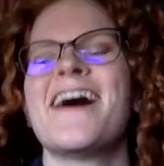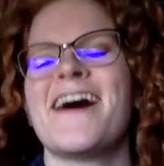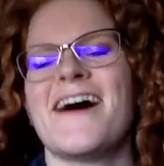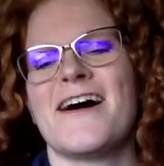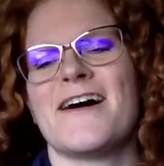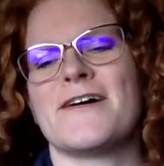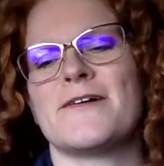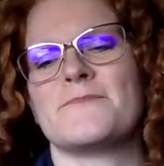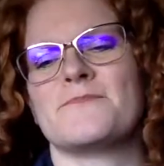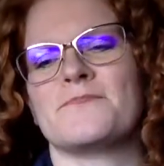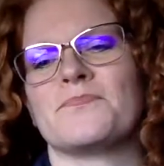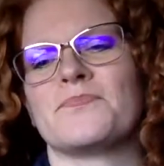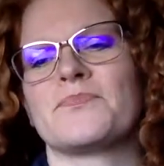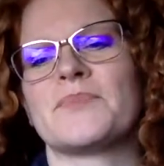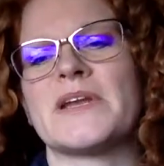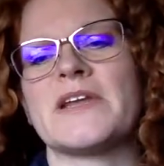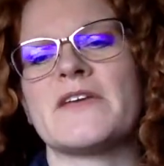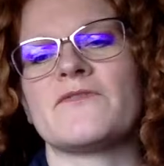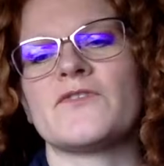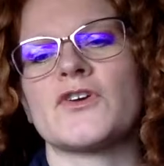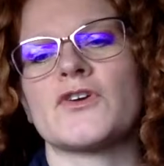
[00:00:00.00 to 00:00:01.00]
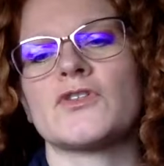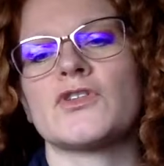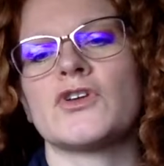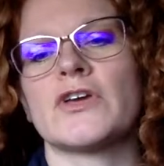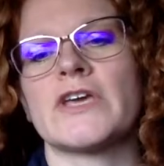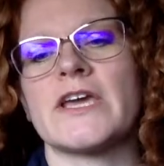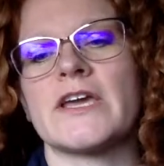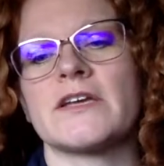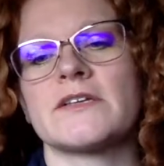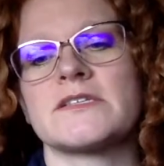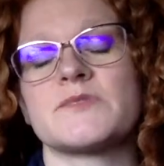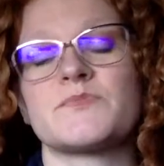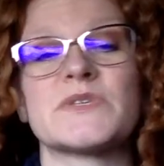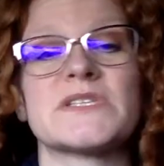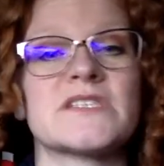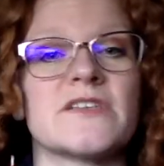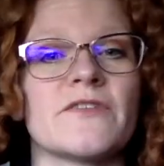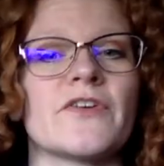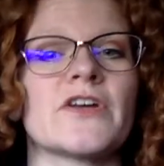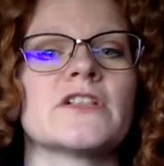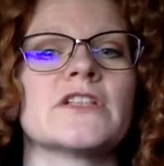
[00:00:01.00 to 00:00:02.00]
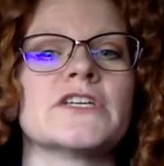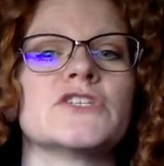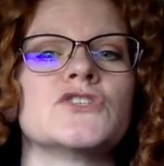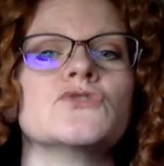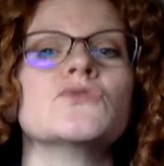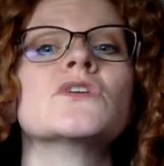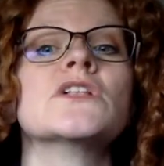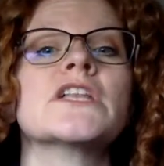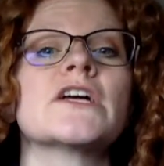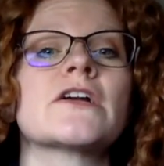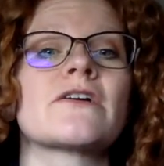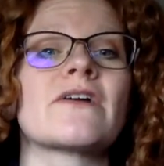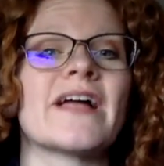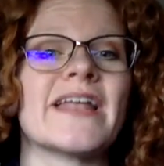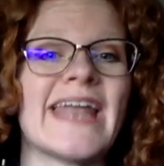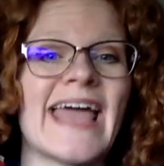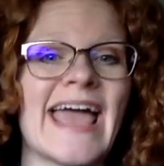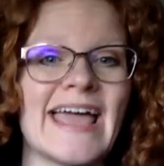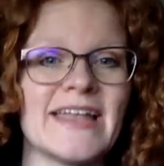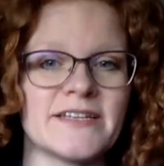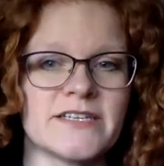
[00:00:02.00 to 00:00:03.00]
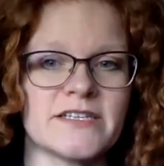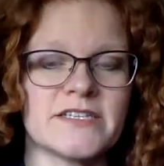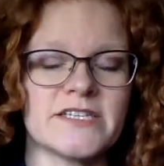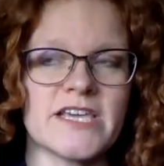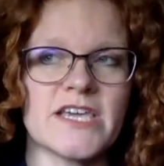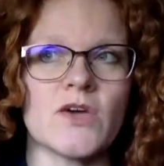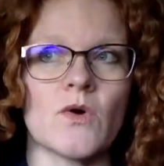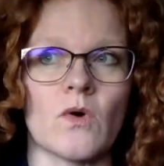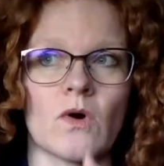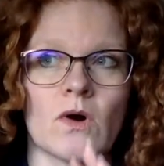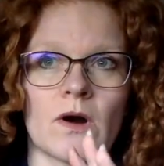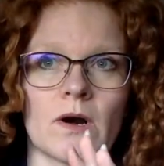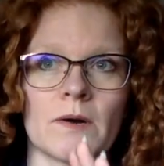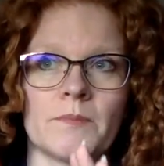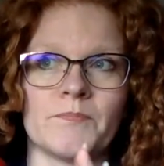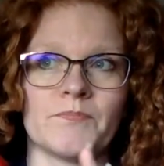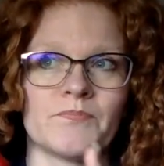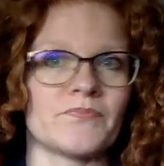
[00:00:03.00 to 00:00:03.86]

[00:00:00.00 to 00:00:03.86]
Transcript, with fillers: Um, but if you're looking specifically to clear an entity or